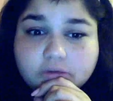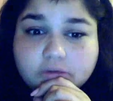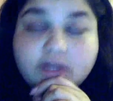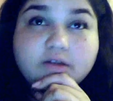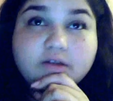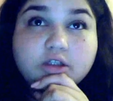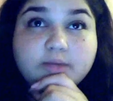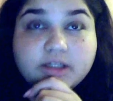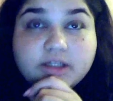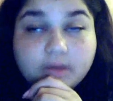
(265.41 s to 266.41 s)
Then I went to
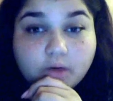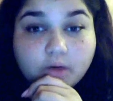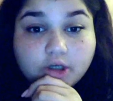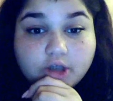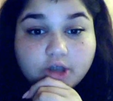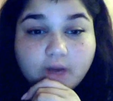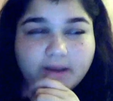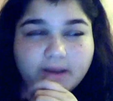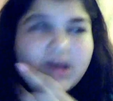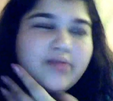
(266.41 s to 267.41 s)
Build-A-Bear Workshop.
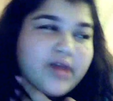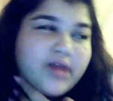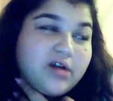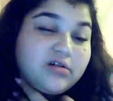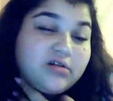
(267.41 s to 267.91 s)
I got a bear.